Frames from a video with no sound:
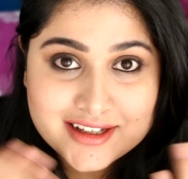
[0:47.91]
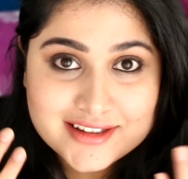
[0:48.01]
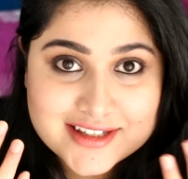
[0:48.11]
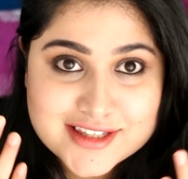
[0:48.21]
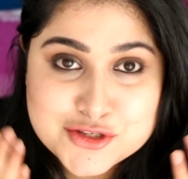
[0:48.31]

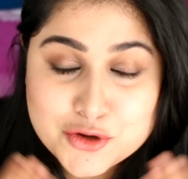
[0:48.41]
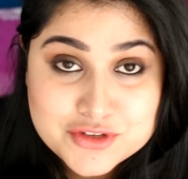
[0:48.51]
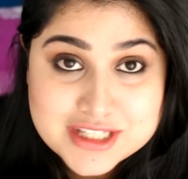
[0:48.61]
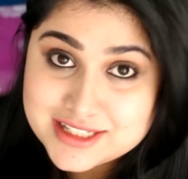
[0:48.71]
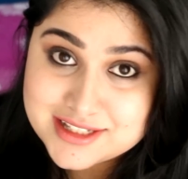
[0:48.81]
this is
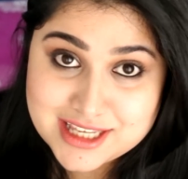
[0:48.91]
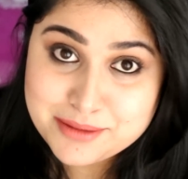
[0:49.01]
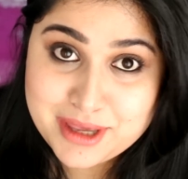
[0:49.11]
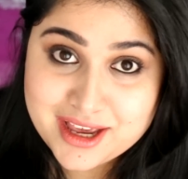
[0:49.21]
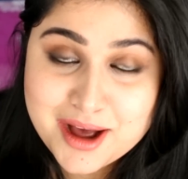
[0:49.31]
obviously the
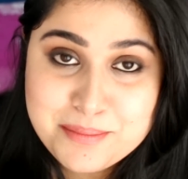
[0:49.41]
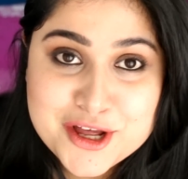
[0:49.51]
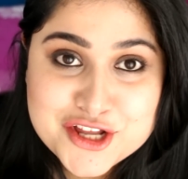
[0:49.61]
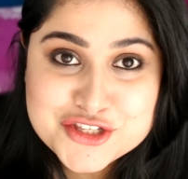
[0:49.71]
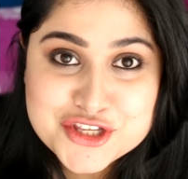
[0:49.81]
same makeup,
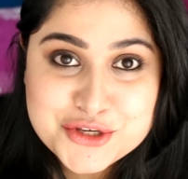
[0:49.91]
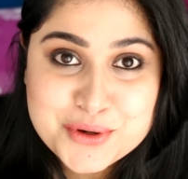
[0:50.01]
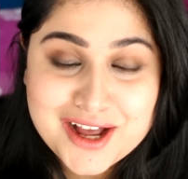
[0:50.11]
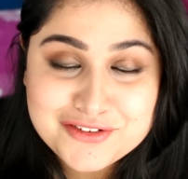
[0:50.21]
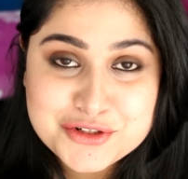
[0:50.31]
so you
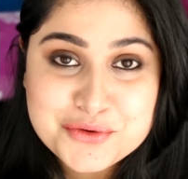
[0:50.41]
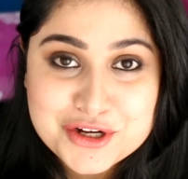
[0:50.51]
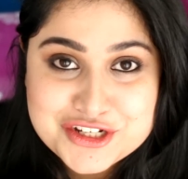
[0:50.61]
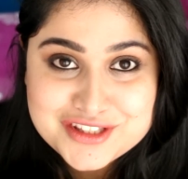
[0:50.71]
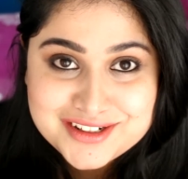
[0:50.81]
have to
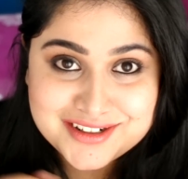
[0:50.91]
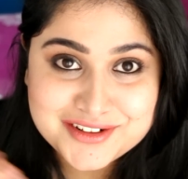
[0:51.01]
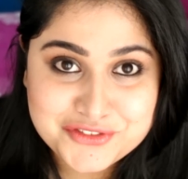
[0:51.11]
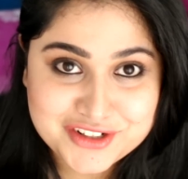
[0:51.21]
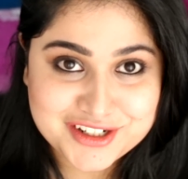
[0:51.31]
watch
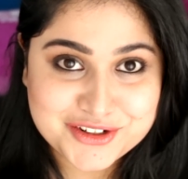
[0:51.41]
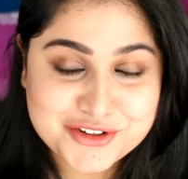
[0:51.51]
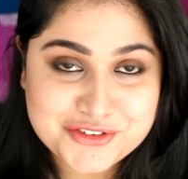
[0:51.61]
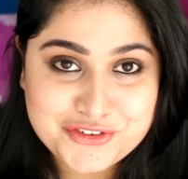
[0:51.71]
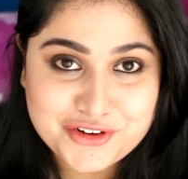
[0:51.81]
the
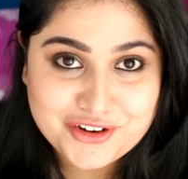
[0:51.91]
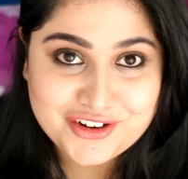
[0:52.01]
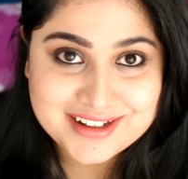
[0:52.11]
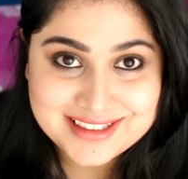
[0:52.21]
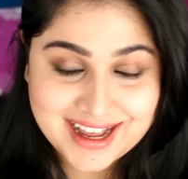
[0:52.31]
video
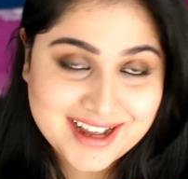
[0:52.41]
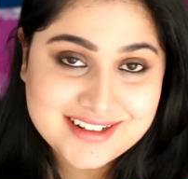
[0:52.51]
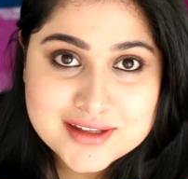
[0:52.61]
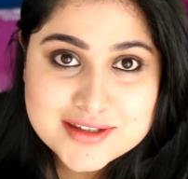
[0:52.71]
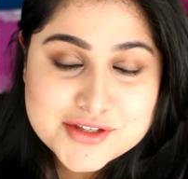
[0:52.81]
for
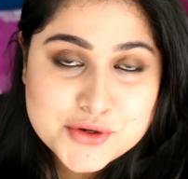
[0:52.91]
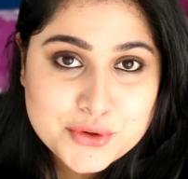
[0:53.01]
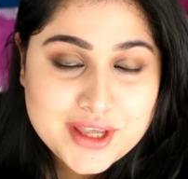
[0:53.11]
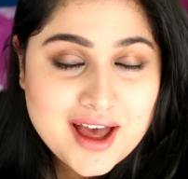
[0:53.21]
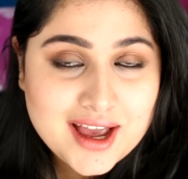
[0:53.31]
that.
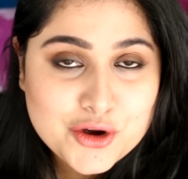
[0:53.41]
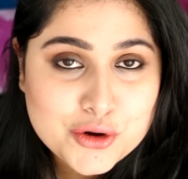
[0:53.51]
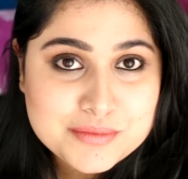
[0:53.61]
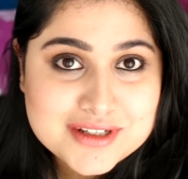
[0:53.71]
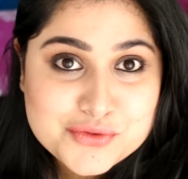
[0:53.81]
So yeah, I
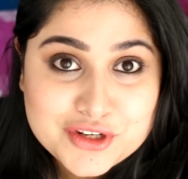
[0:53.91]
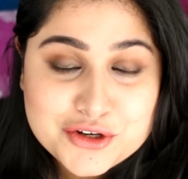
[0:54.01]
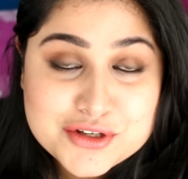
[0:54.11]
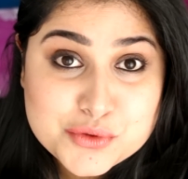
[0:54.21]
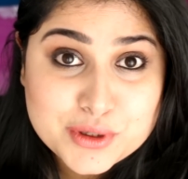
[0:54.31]
hope this
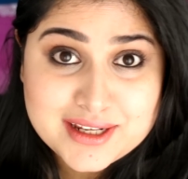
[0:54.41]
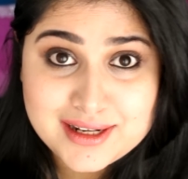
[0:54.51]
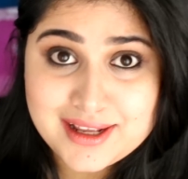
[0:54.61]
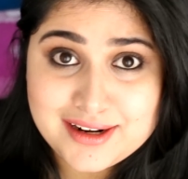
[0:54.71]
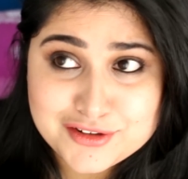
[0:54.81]
video is quite
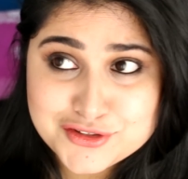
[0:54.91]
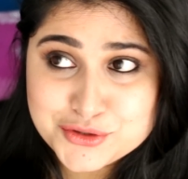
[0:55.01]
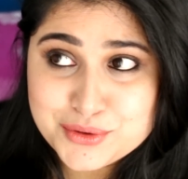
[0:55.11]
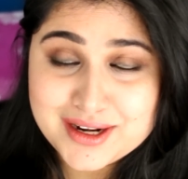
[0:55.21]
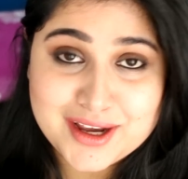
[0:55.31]
hilarious
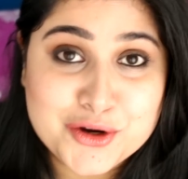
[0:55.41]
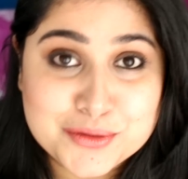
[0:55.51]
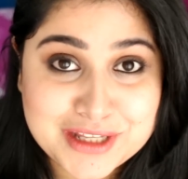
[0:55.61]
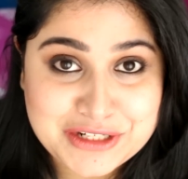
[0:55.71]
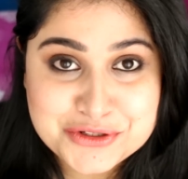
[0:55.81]
too, and I
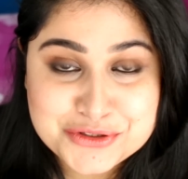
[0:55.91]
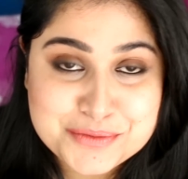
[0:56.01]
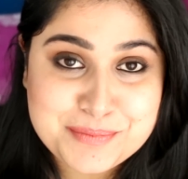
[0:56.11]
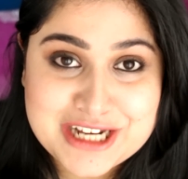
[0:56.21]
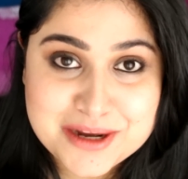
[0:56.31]
hope that you do
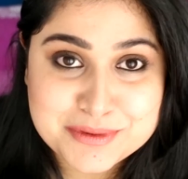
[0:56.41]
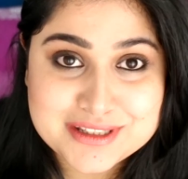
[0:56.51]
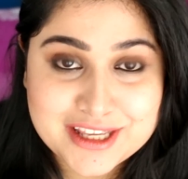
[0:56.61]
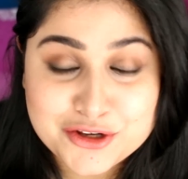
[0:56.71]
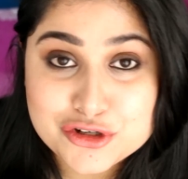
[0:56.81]
pick up a
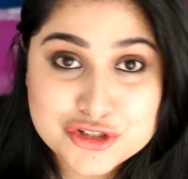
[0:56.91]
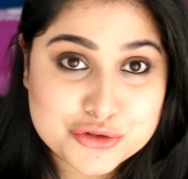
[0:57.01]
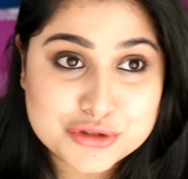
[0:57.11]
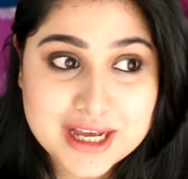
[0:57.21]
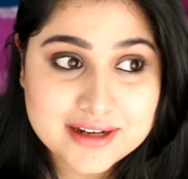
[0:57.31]
thing or
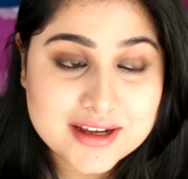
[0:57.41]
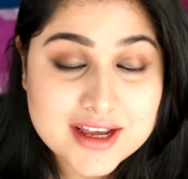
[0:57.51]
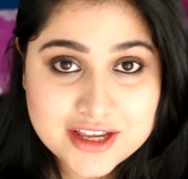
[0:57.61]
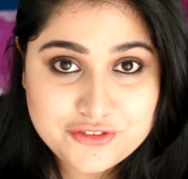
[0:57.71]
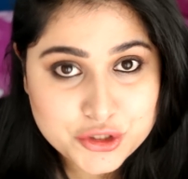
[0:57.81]
two, that
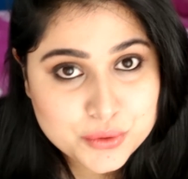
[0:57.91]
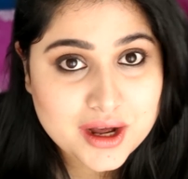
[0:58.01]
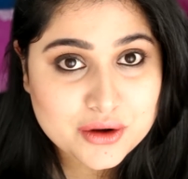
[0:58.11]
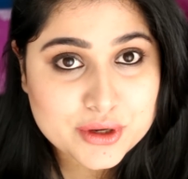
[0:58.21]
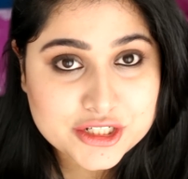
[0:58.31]
if you
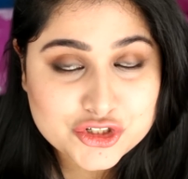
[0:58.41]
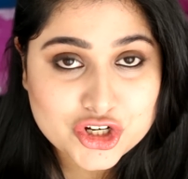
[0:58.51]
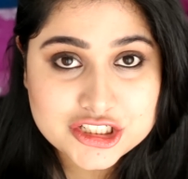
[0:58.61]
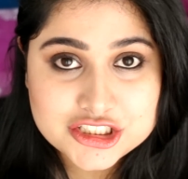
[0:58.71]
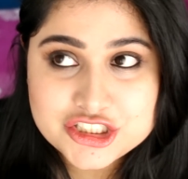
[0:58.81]
are going to
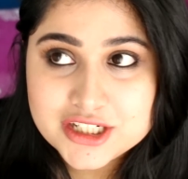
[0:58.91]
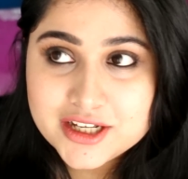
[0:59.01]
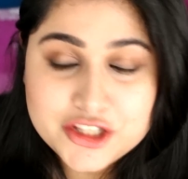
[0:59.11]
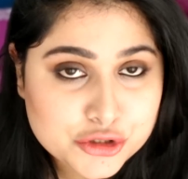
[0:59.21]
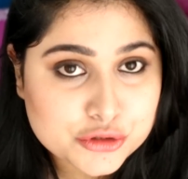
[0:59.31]
college,
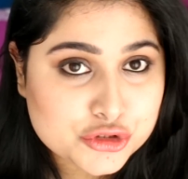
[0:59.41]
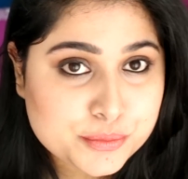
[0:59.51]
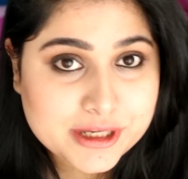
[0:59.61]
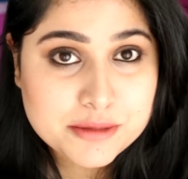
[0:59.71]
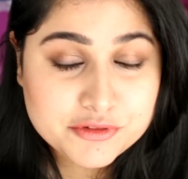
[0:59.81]
you do
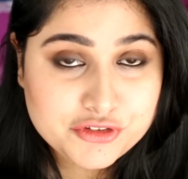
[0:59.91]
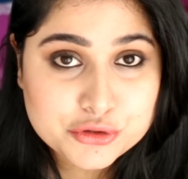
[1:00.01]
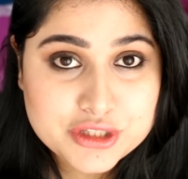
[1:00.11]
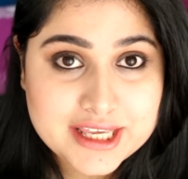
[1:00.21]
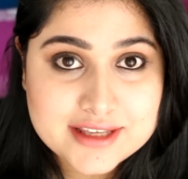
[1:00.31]
pick up a
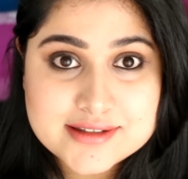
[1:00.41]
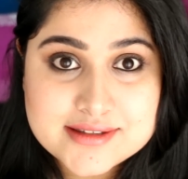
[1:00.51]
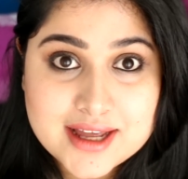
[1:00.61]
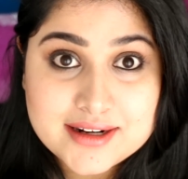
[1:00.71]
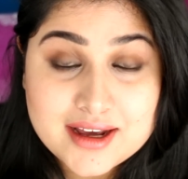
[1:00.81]
few things
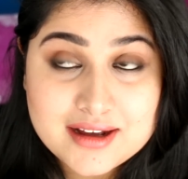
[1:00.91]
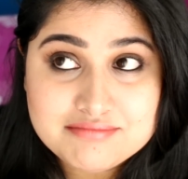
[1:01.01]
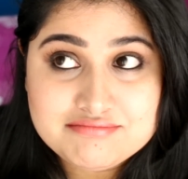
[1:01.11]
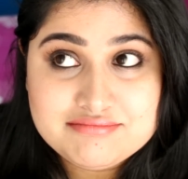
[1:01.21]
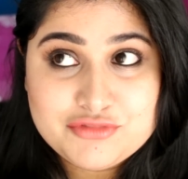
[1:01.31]
that
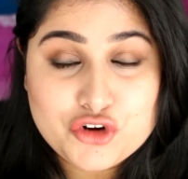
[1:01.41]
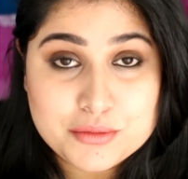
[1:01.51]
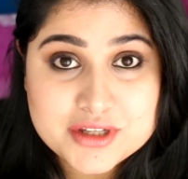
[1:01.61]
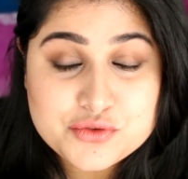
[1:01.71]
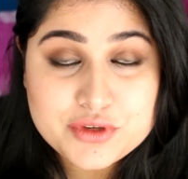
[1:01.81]

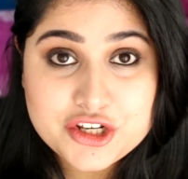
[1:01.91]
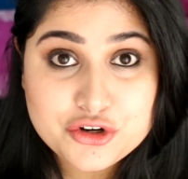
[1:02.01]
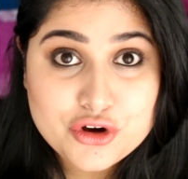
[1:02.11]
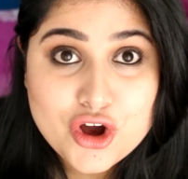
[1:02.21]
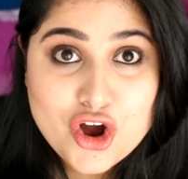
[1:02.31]
from this video,